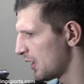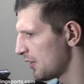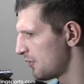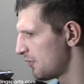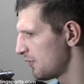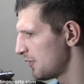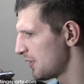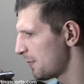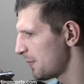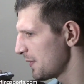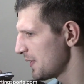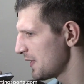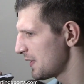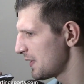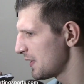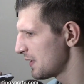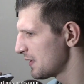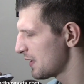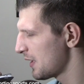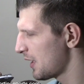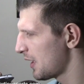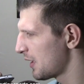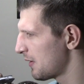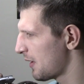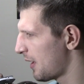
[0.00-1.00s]
Uh, during the
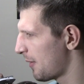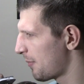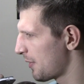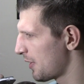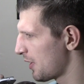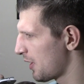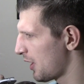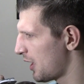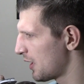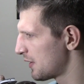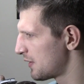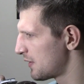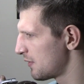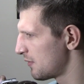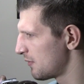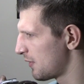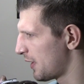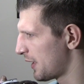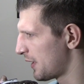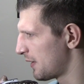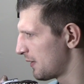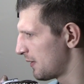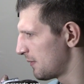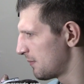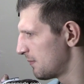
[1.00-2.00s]
preseason, I, I, play a lot too.
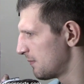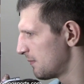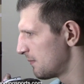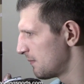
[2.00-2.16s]
Like uh,